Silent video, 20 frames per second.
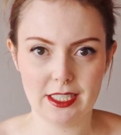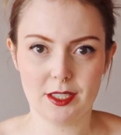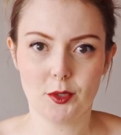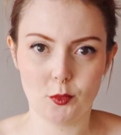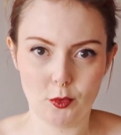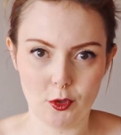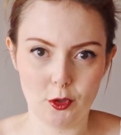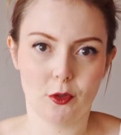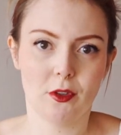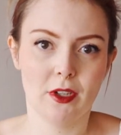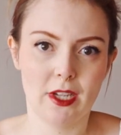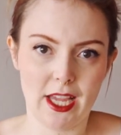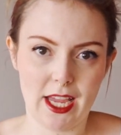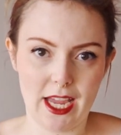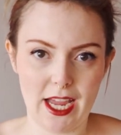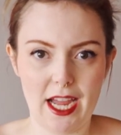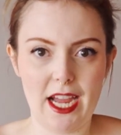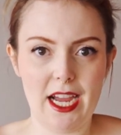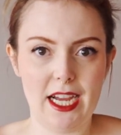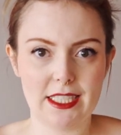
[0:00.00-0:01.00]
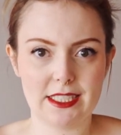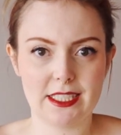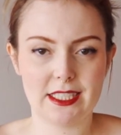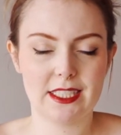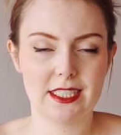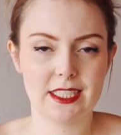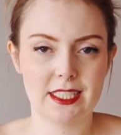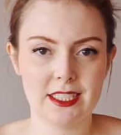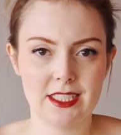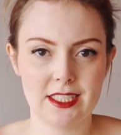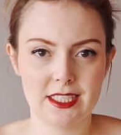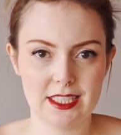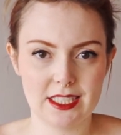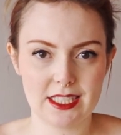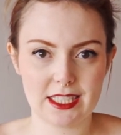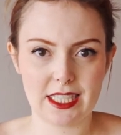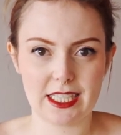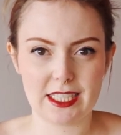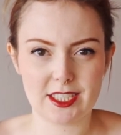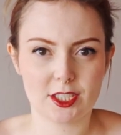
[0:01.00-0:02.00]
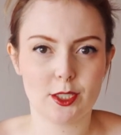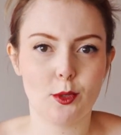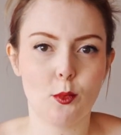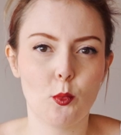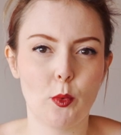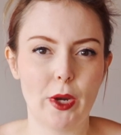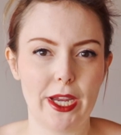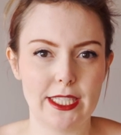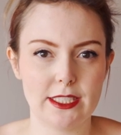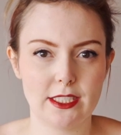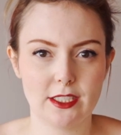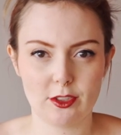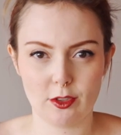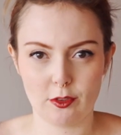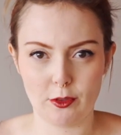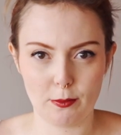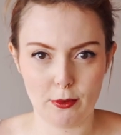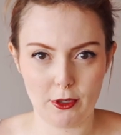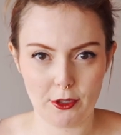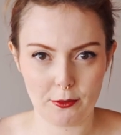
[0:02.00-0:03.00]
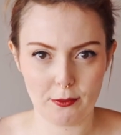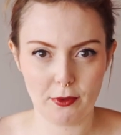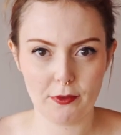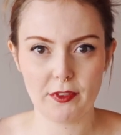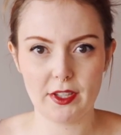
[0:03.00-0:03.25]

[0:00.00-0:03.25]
will add like some weight to the bottom of